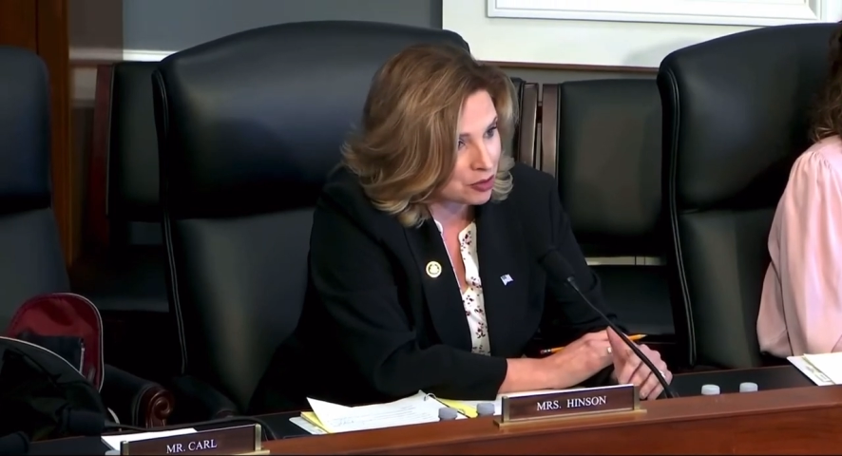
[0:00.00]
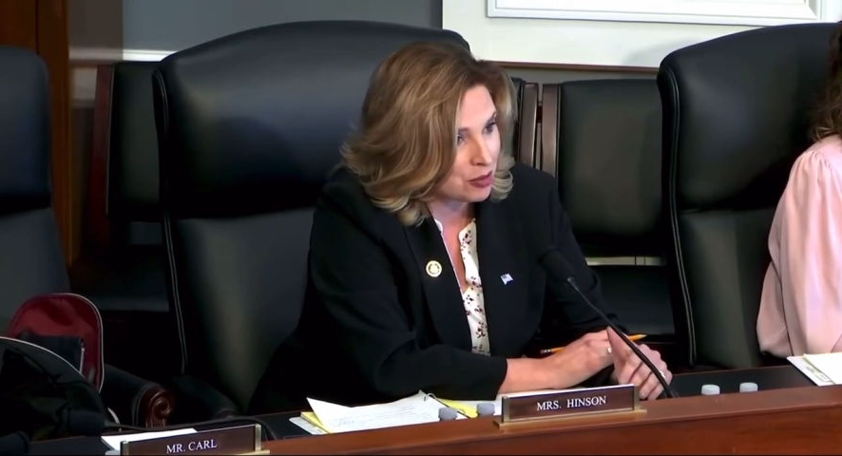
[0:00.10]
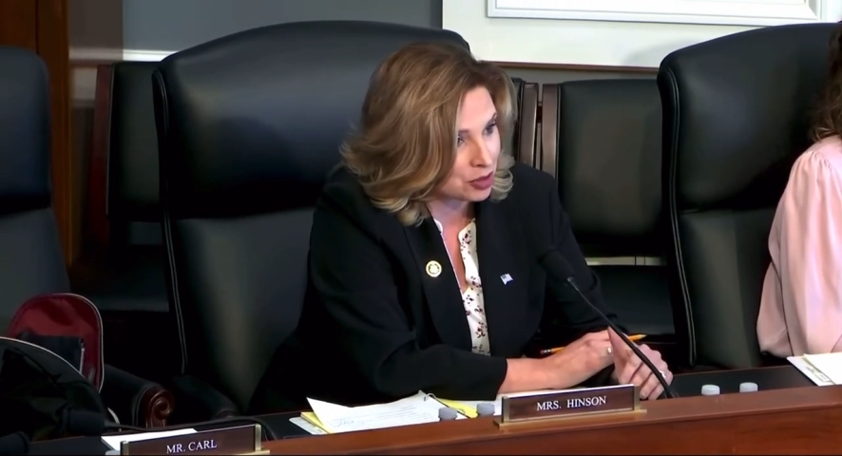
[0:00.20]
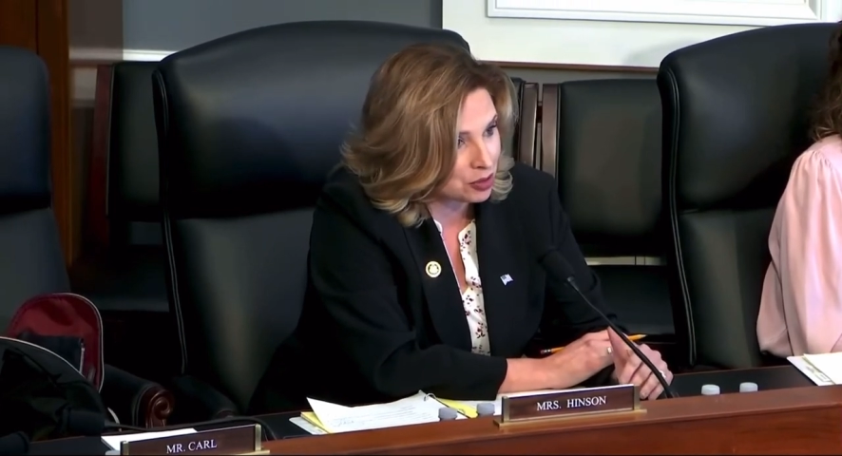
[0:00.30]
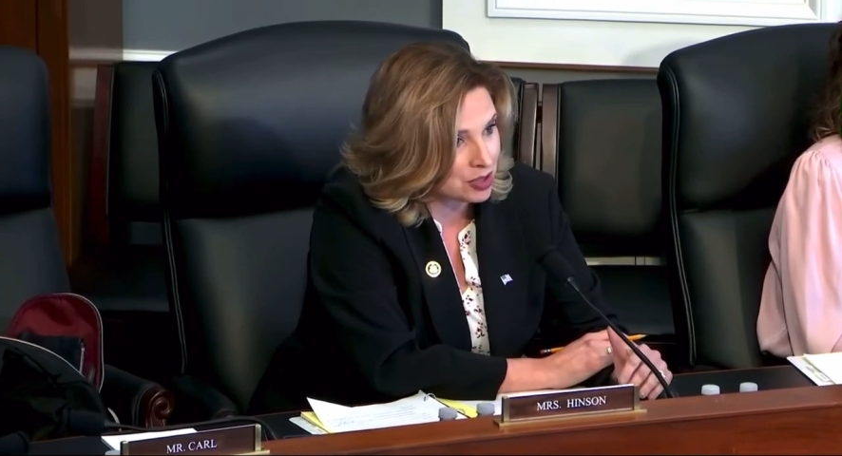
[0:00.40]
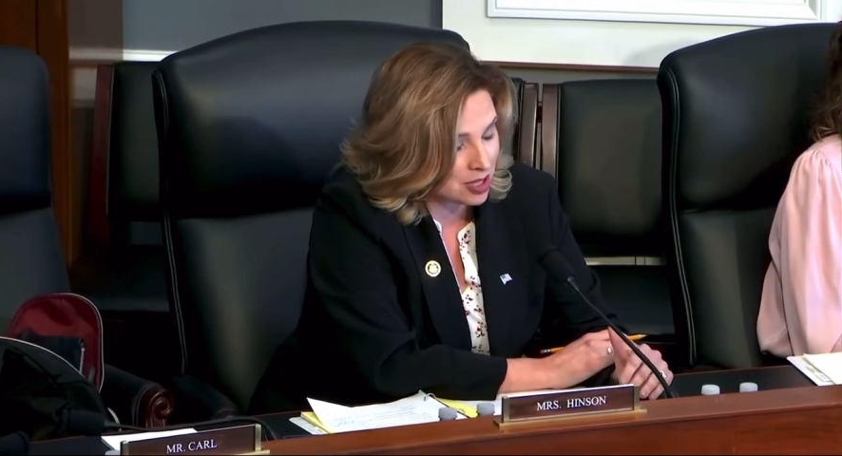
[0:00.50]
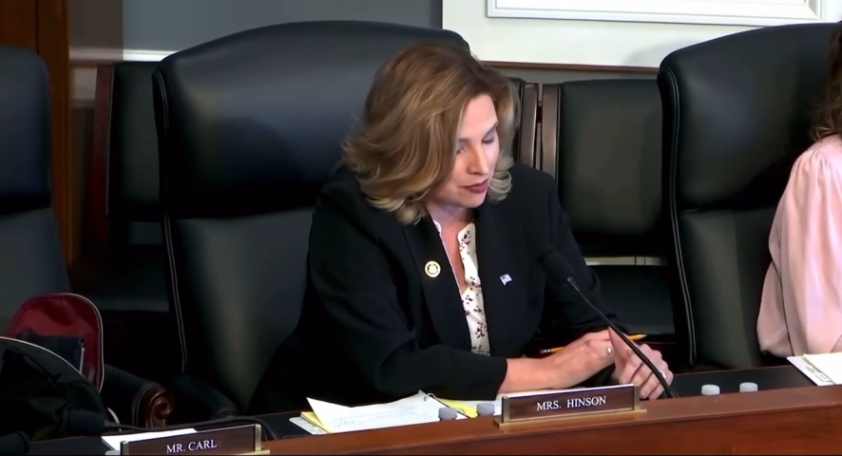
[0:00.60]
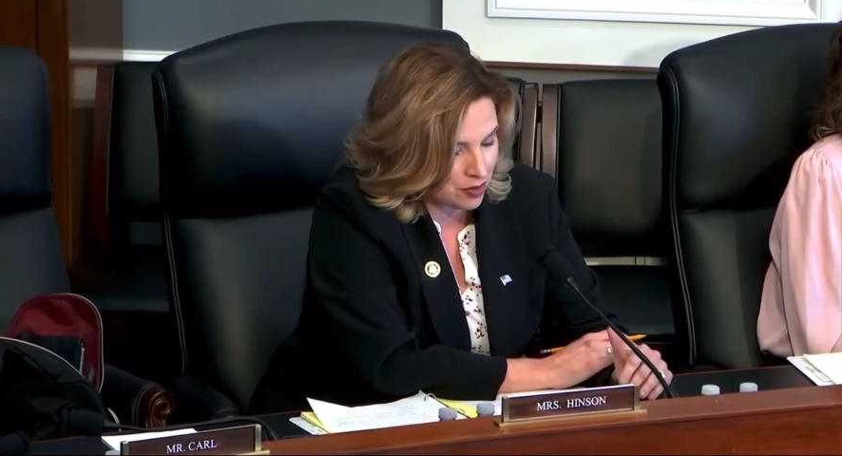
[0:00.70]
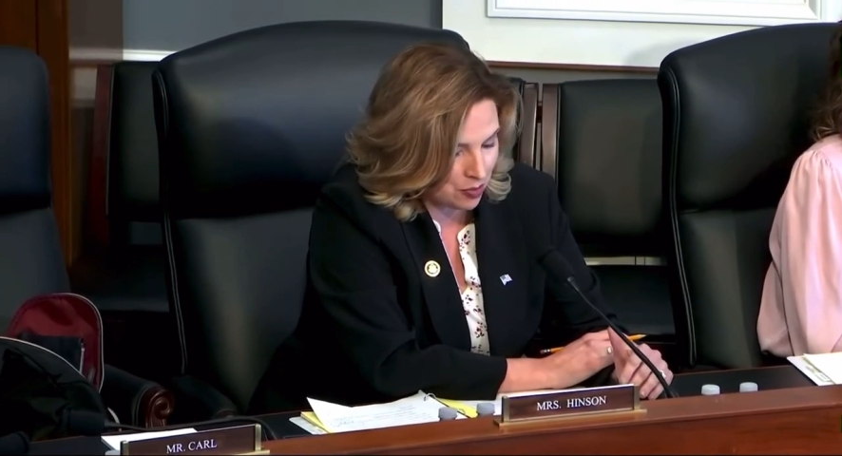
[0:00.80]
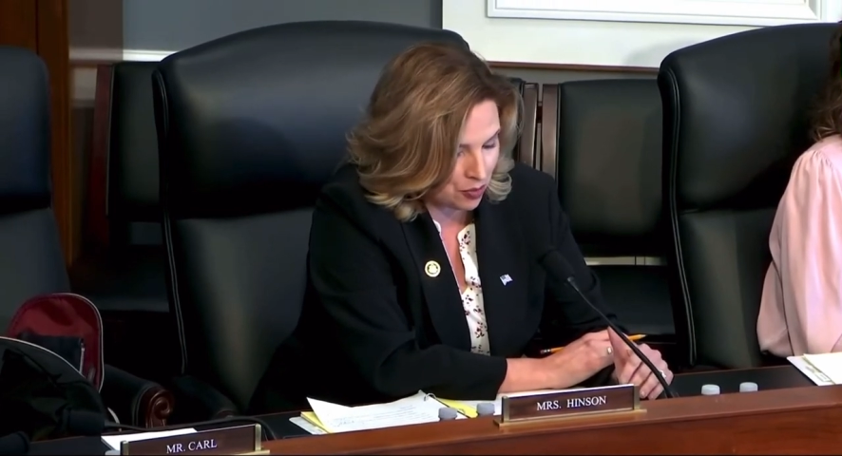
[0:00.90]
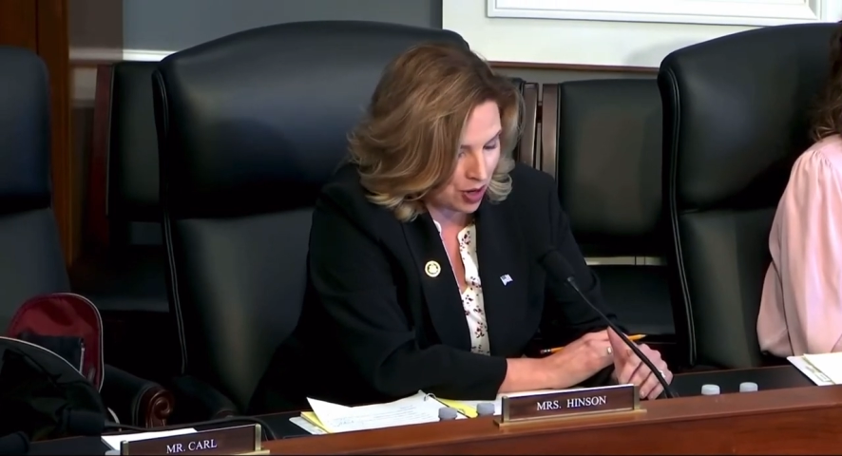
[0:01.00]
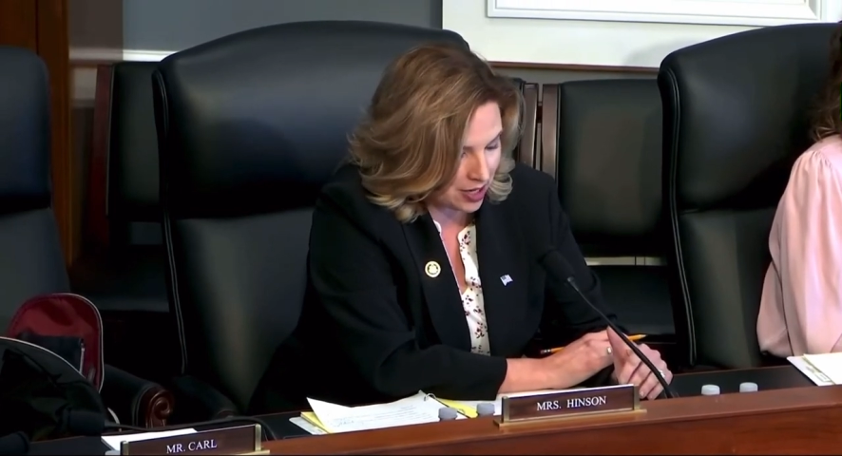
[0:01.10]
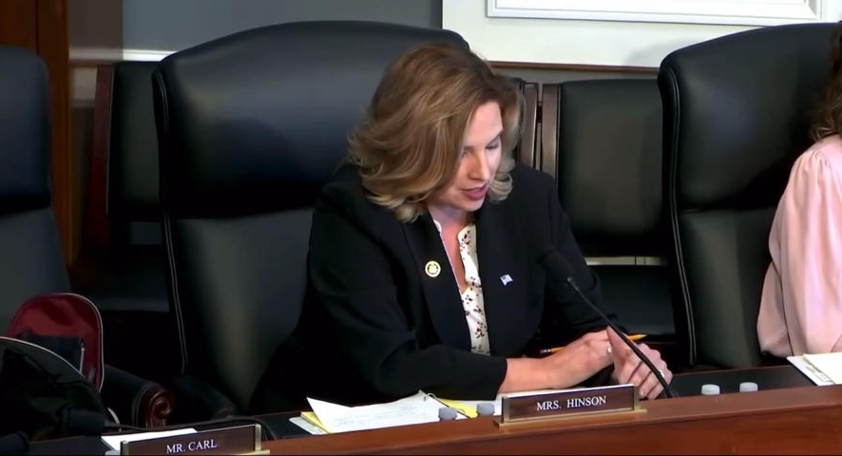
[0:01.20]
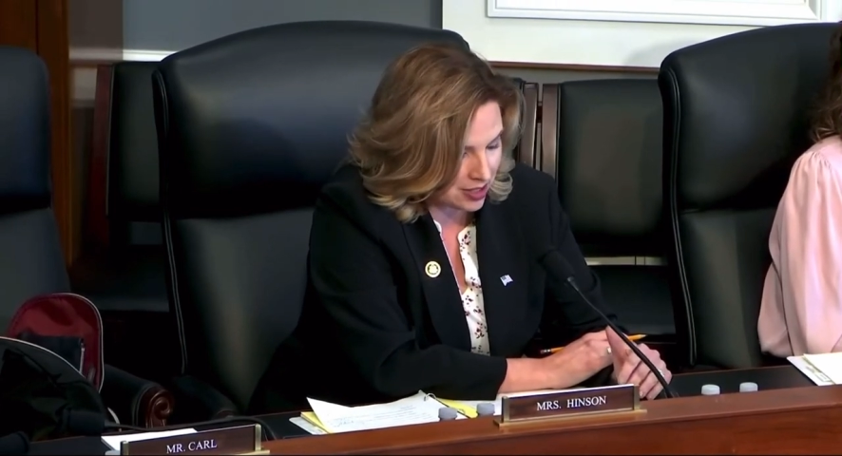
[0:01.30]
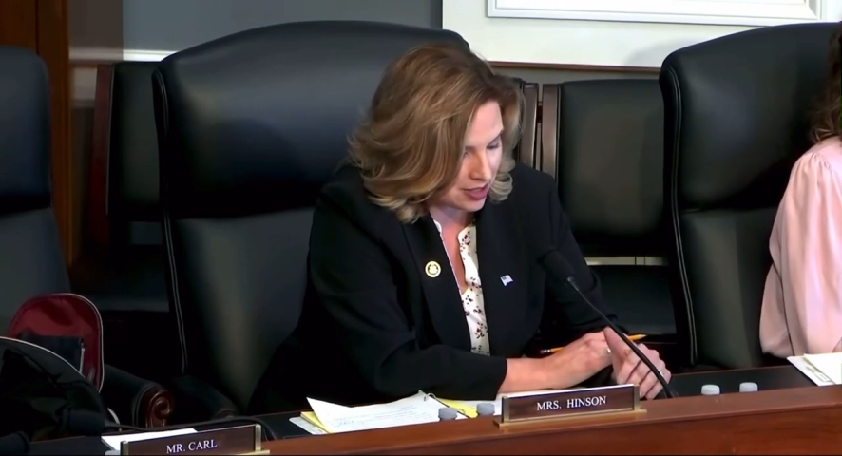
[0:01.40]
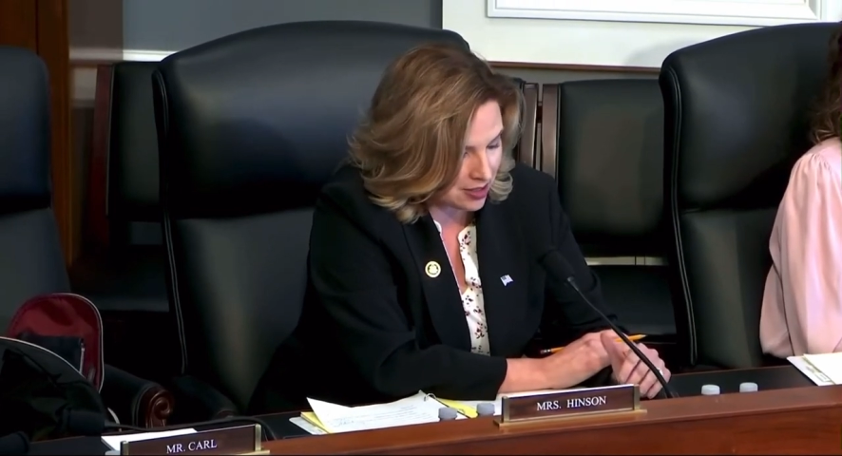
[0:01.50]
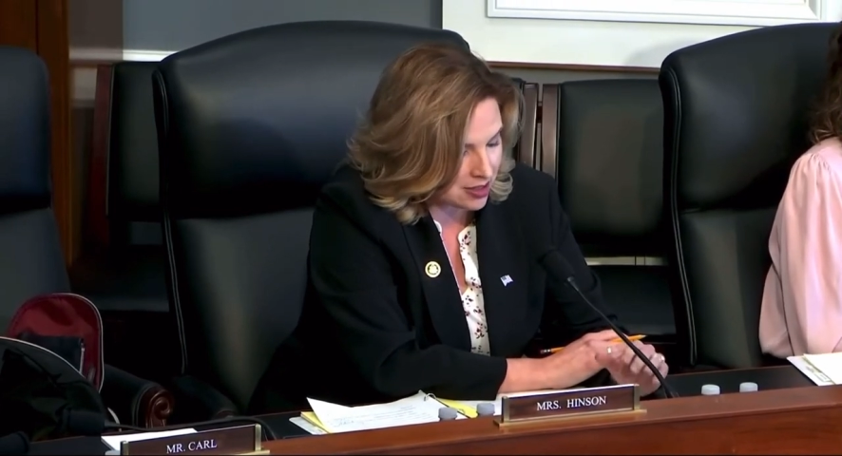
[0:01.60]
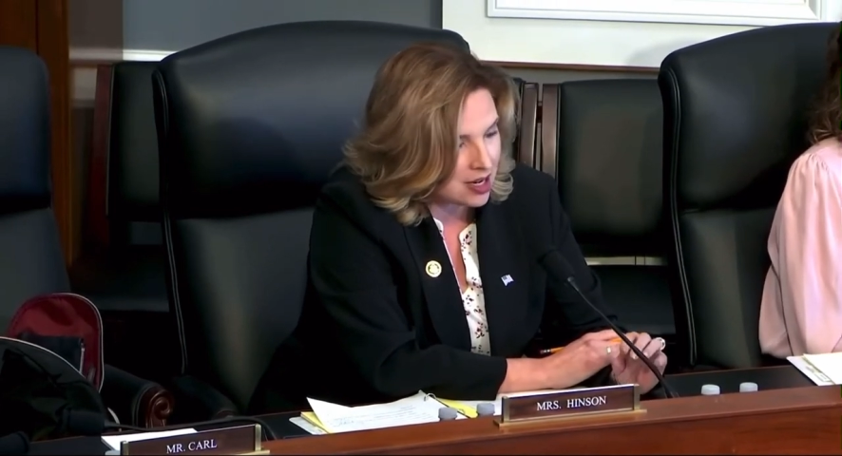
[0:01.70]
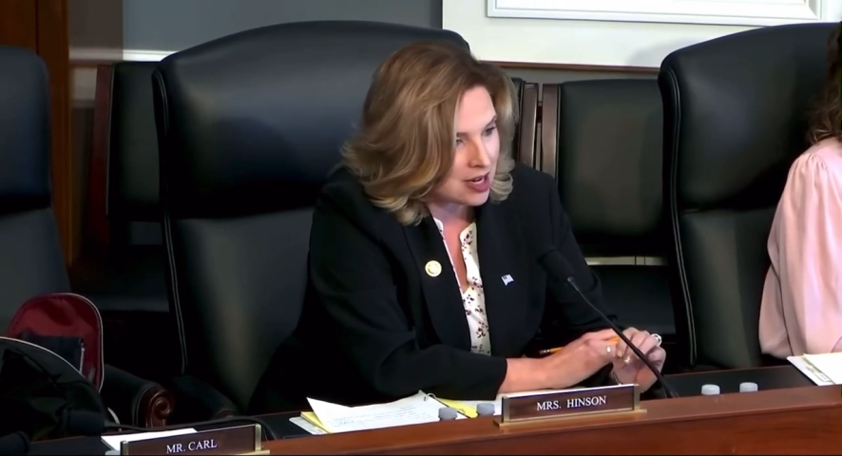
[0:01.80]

able to receive for their products, is